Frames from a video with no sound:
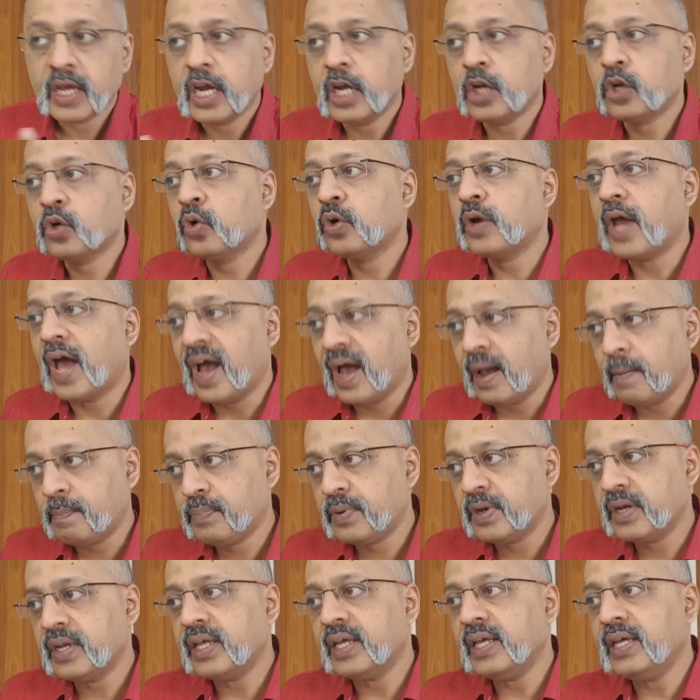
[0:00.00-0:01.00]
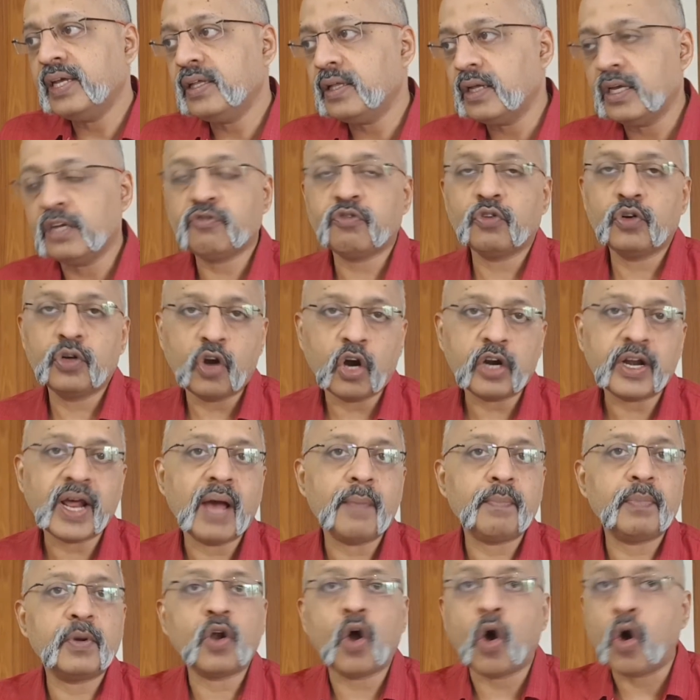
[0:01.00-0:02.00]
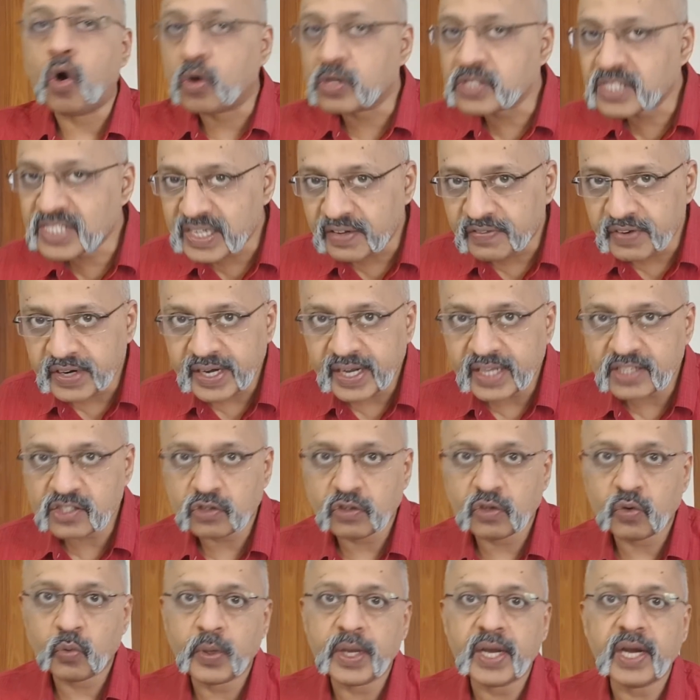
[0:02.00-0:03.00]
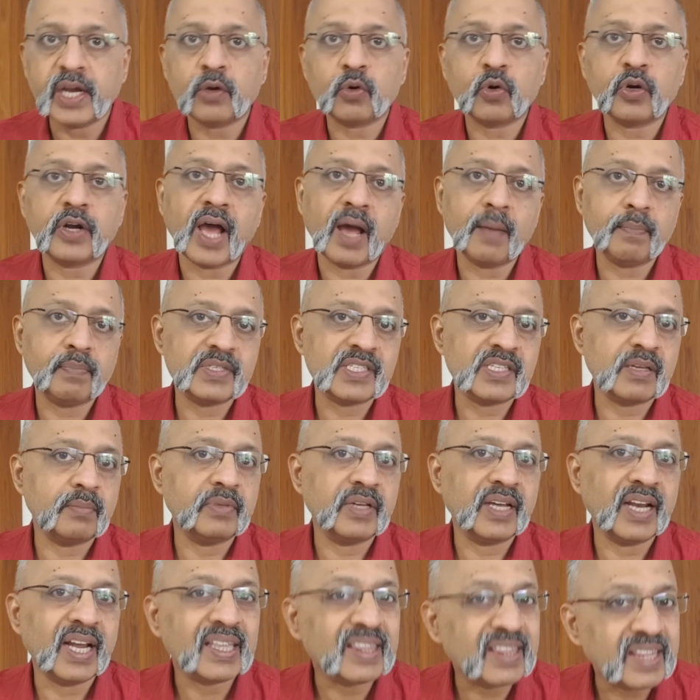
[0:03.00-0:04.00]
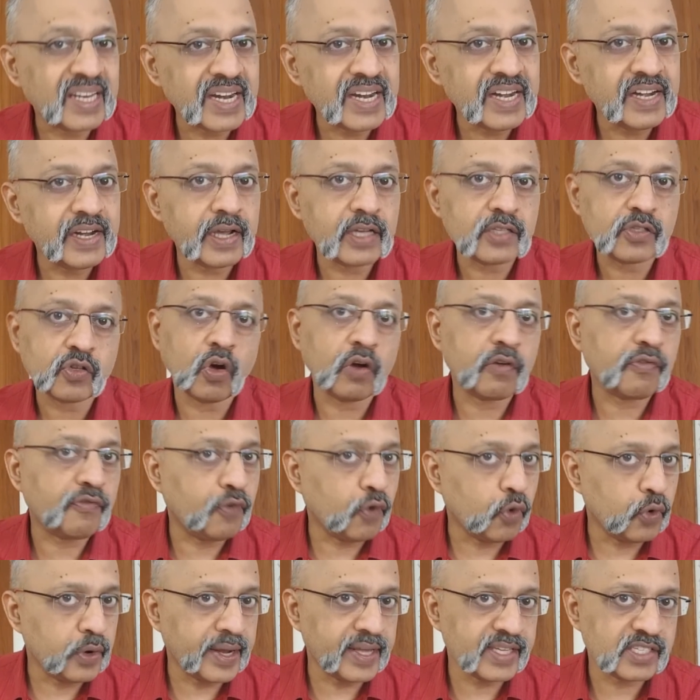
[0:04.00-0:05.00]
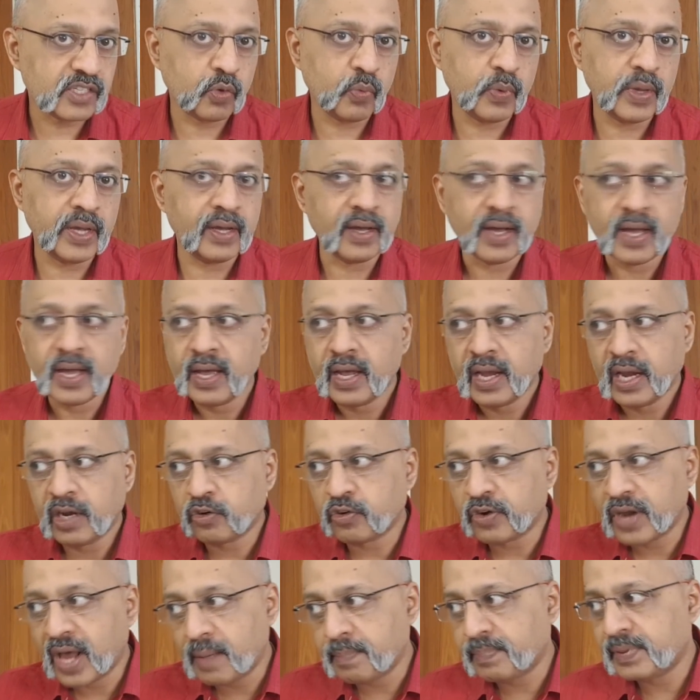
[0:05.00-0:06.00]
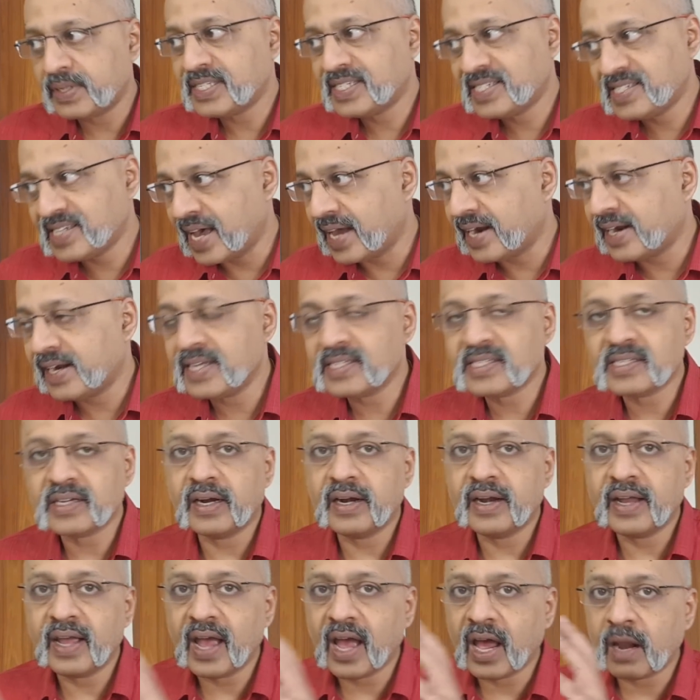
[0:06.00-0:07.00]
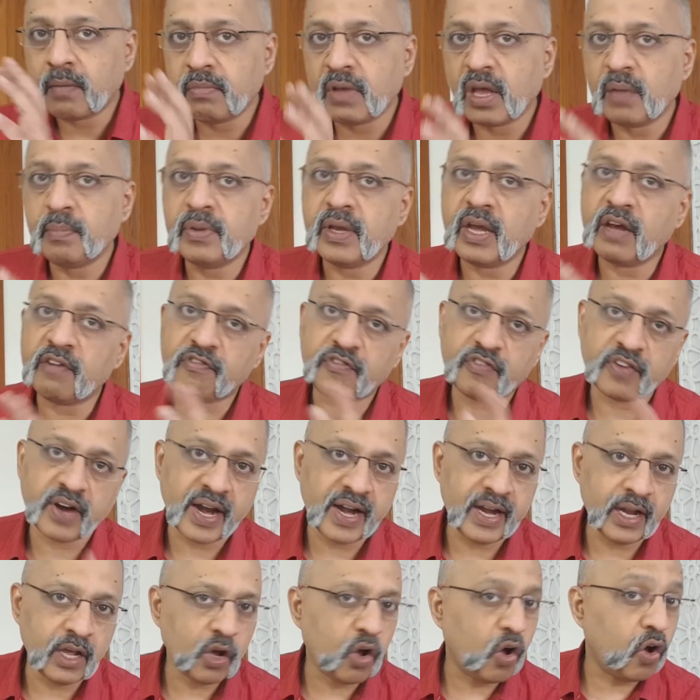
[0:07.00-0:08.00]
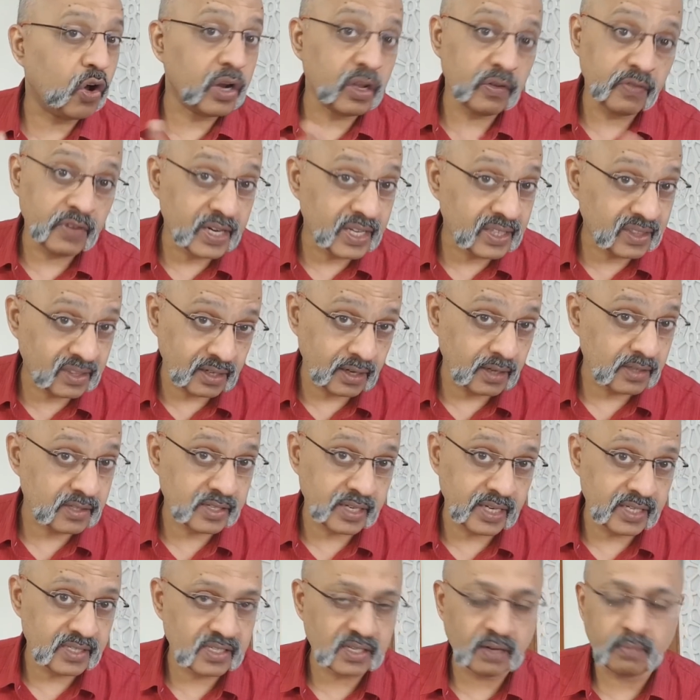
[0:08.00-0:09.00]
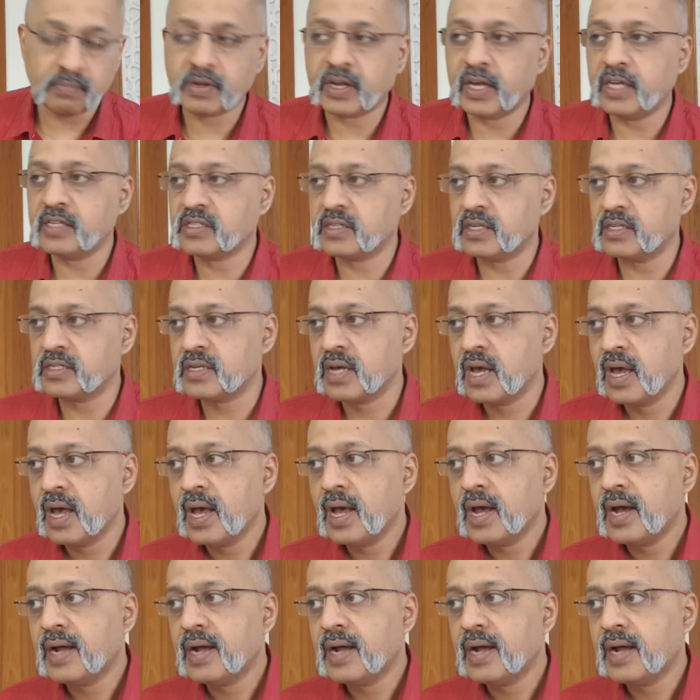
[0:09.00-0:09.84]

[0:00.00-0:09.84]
It could happen, it would not happen all 7 days of the week, it could happen something like 3 days or 4 days a week. It could happen Saturday, Sunday, and maybe a Friday or even a Thursday in some cases.